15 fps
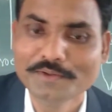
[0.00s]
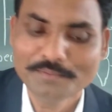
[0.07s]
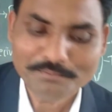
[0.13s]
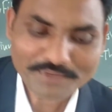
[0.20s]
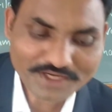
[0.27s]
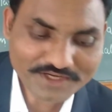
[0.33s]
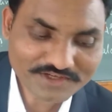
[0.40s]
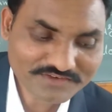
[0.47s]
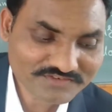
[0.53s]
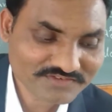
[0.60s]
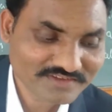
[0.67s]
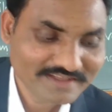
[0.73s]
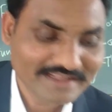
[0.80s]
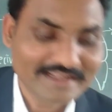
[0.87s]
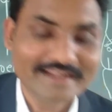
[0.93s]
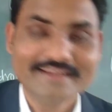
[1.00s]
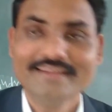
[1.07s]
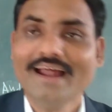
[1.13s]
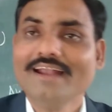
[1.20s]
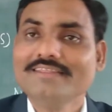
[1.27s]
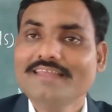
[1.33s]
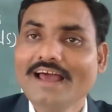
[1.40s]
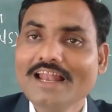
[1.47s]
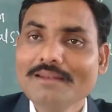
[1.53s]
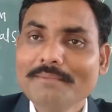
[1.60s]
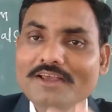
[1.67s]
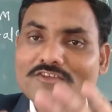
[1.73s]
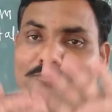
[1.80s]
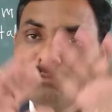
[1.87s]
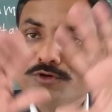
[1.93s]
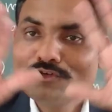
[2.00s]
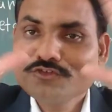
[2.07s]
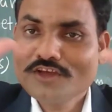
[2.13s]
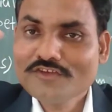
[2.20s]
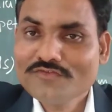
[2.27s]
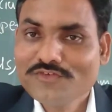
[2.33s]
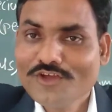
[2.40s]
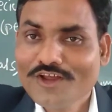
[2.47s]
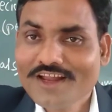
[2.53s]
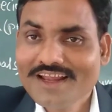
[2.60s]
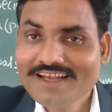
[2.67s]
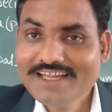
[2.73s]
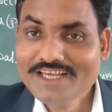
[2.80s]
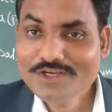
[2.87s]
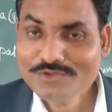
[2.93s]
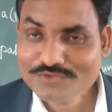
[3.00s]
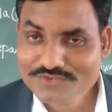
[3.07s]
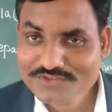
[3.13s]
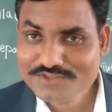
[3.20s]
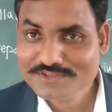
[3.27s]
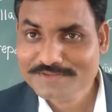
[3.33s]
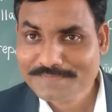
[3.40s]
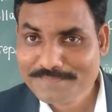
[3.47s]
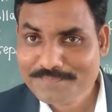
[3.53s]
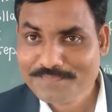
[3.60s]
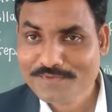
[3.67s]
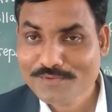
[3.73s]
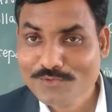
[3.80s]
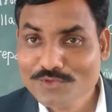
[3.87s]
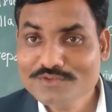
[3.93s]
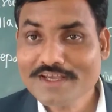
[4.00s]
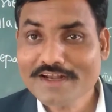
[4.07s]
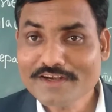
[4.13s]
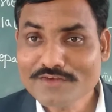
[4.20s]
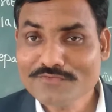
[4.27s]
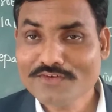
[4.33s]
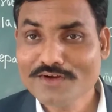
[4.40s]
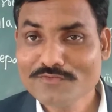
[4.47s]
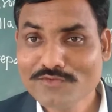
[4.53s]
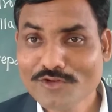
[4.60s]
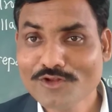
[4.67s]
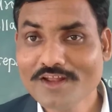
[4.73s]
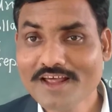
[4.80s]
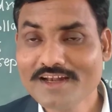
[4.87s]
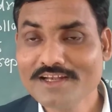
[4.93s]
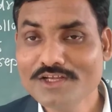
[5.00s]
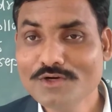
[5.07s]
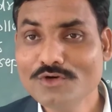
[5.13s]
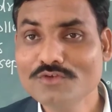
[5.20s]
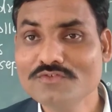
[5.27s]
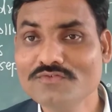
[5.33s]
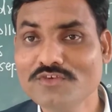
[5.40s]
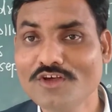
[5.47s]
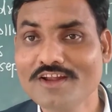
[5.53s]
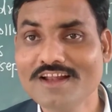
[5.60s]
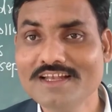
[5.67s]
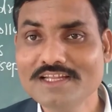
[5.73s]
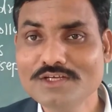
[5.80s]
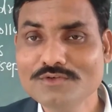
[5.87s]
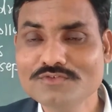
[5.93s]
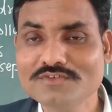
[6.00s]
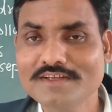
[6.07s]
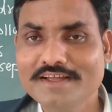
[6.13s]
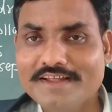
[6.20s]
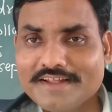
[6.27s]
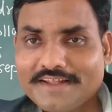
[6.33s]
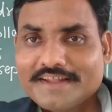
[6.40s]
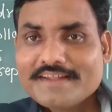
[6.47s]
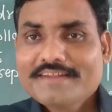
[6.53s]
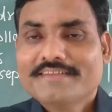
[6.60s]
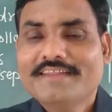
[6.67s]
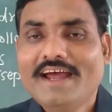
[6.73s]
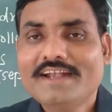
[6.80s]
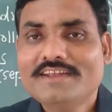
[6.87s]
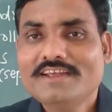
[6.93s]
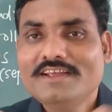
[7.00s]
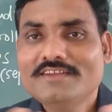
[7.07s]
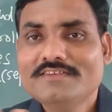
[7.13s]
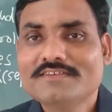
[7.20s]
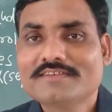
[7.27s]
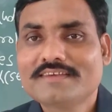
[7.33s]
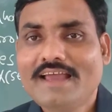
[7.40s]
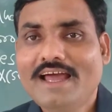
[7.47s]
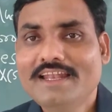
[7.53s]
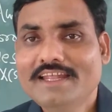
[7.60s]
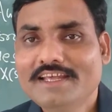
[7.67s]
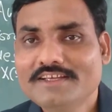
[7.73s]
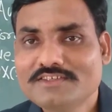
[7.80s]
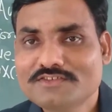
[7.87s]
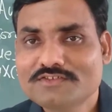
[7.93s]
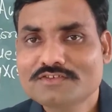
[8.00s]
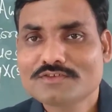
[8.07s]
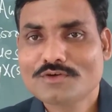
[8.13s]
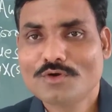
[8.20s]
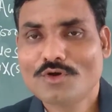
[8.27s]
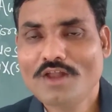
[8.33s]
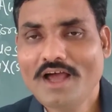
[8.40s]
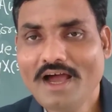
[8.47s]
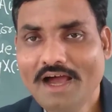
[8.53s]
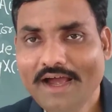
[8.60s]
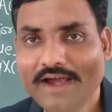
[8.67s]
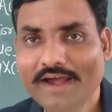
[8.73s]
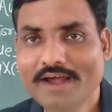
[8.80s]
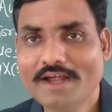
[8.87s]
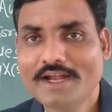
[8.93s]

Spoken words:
Means that thalamus produces floral leaves. Which are different floral leaves. That is calyx, corolla,